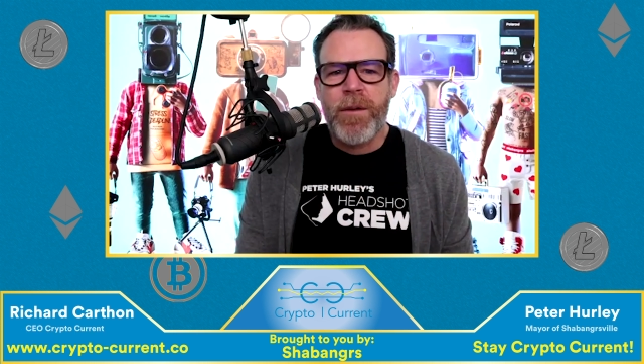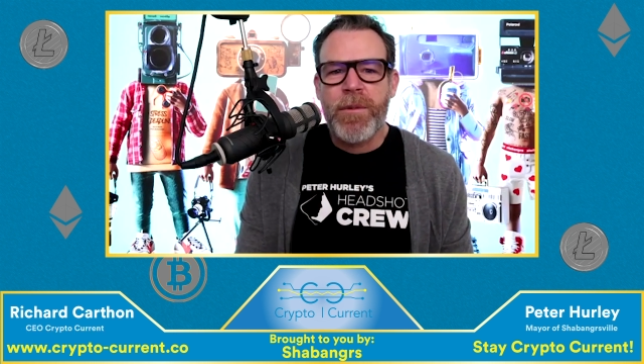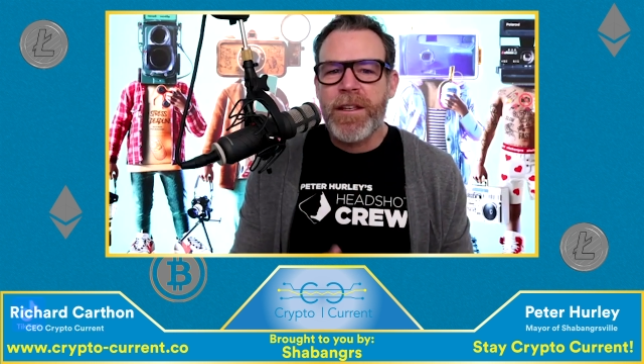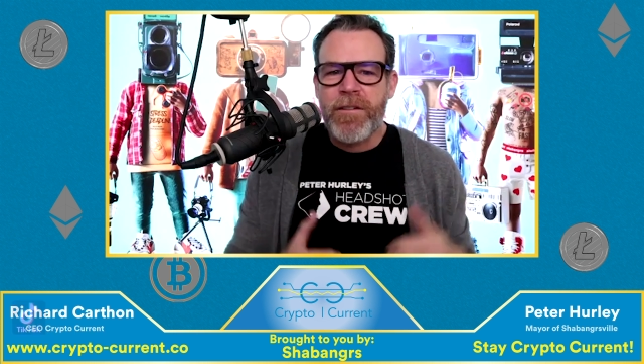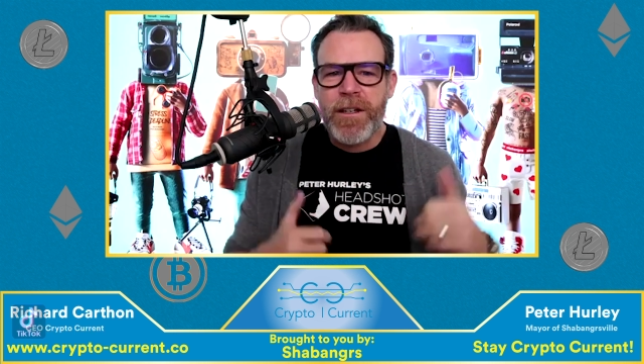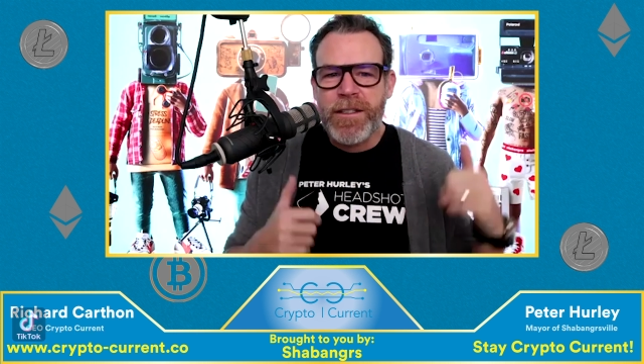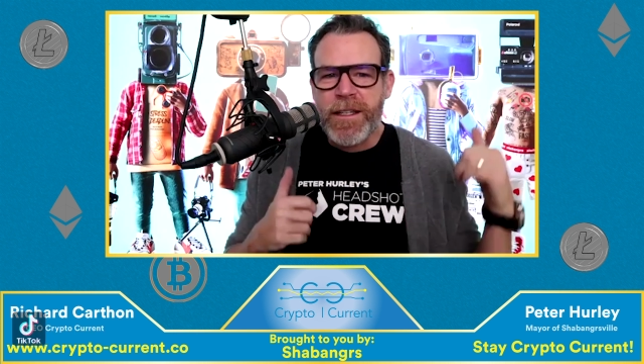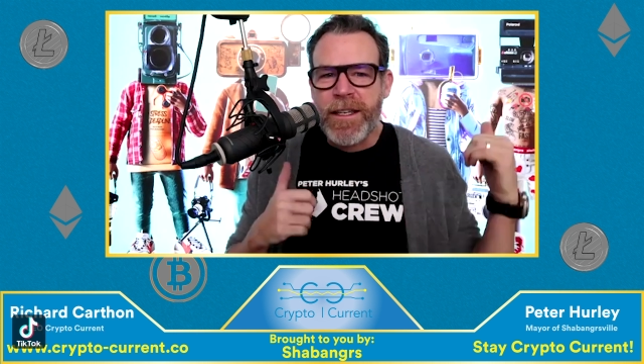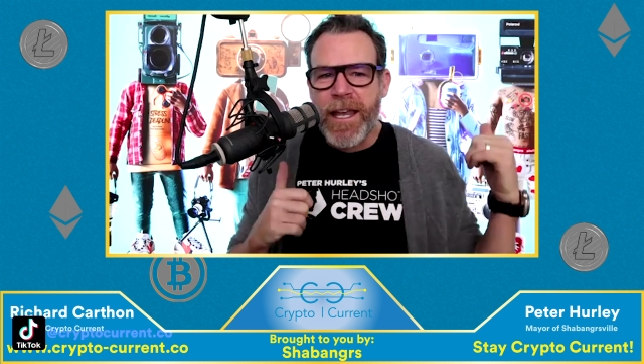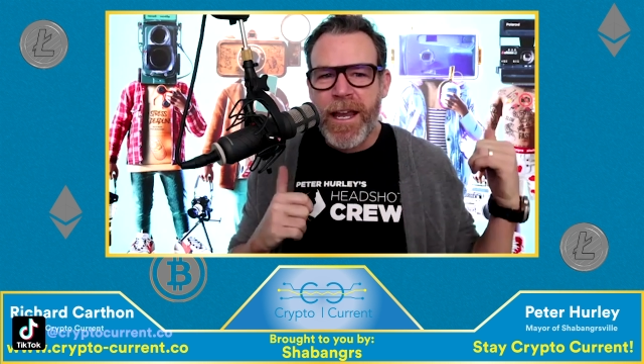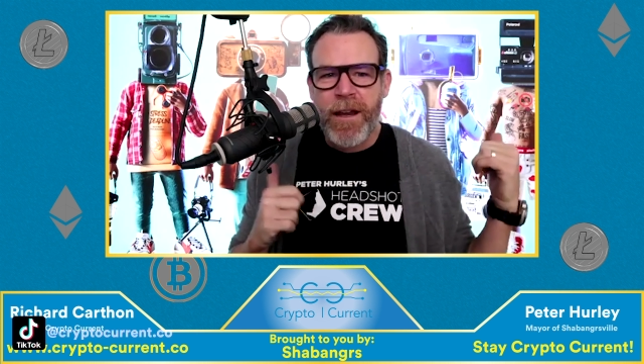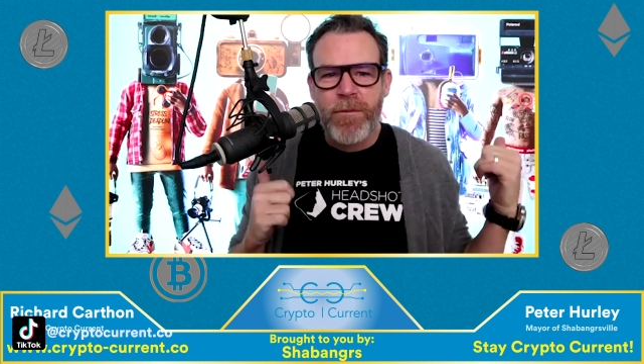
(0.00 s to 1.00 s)
I mean, there is a
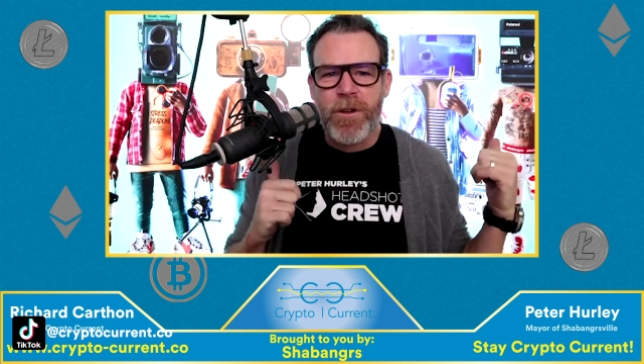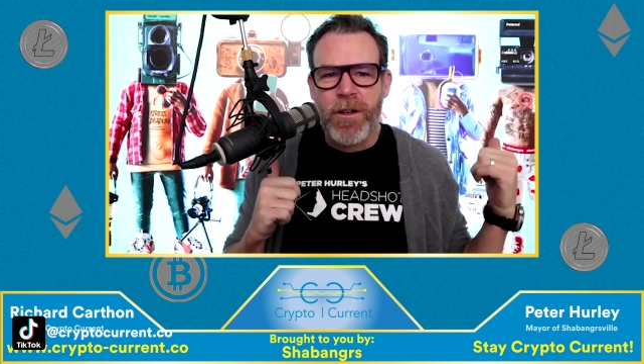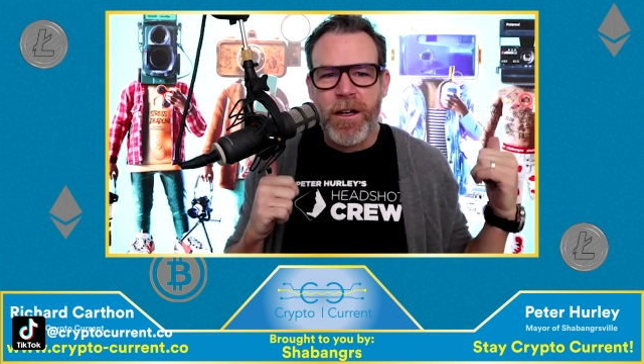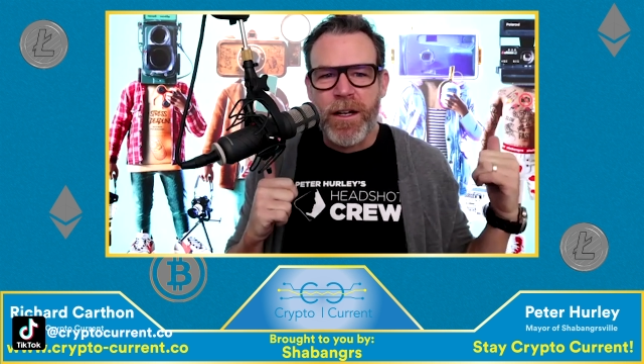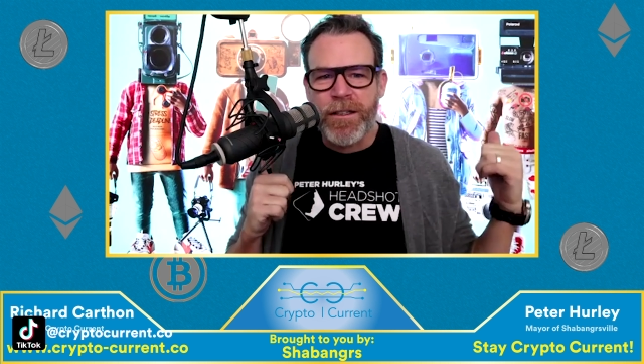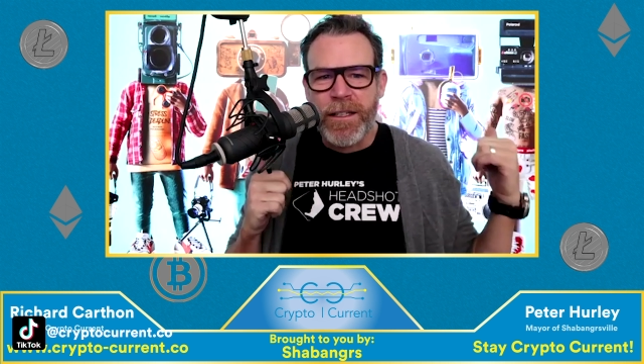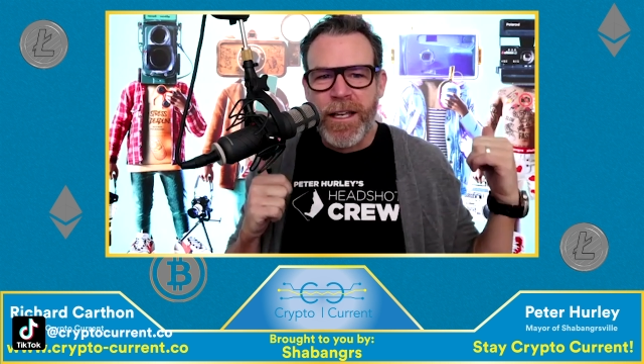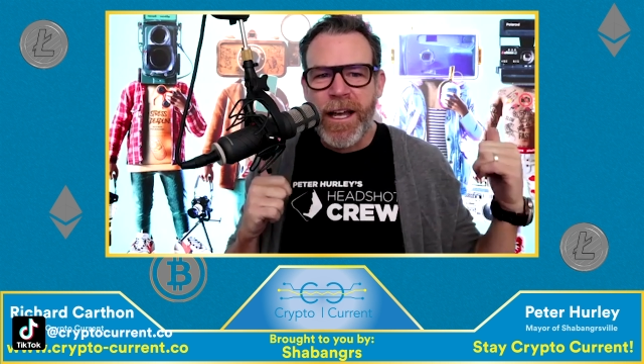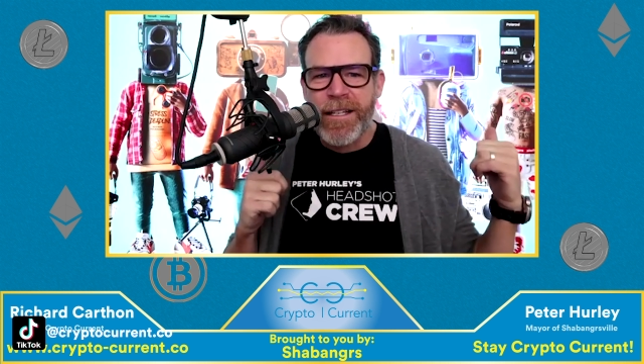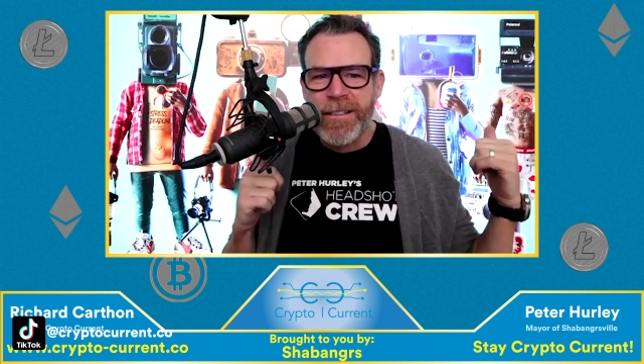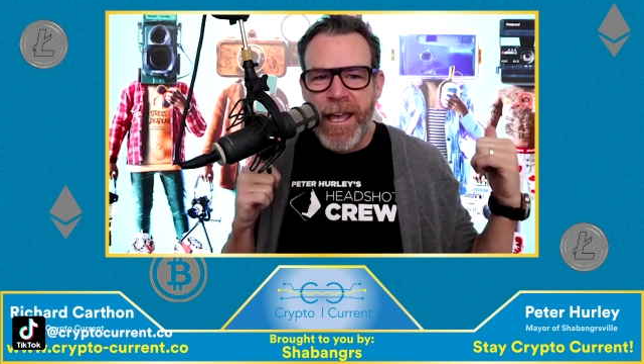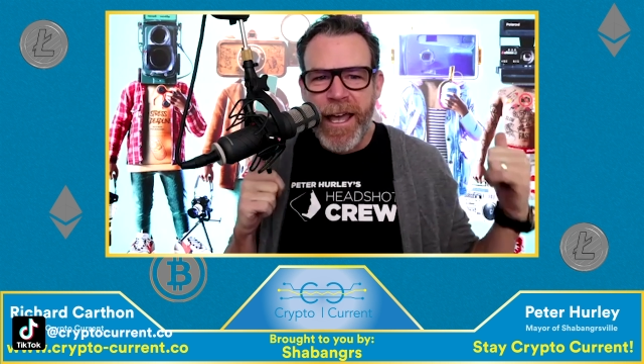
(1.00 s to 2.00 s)
camera on the
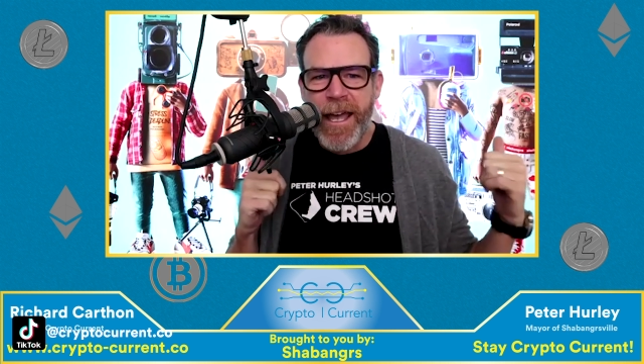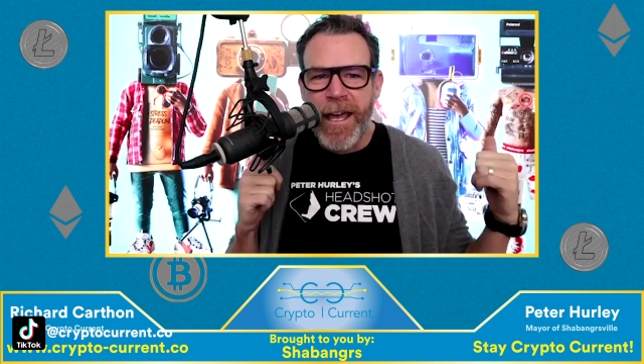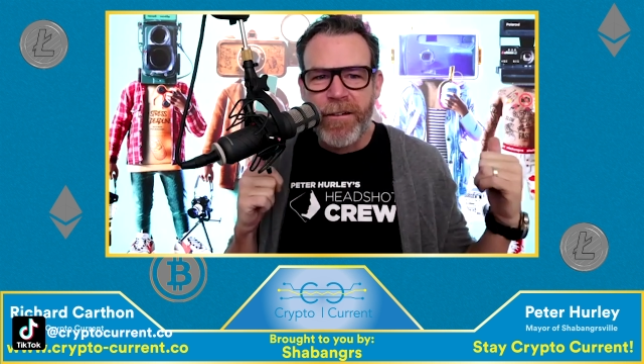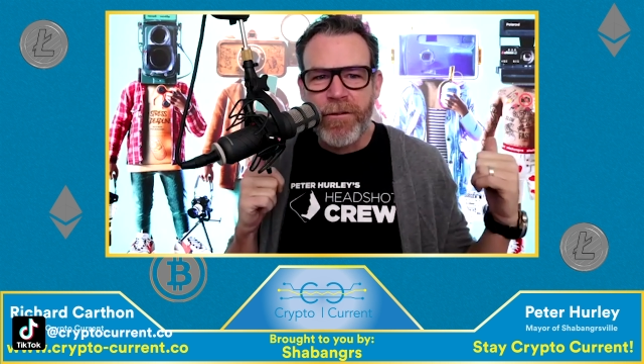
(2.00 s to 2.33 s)
guy's head.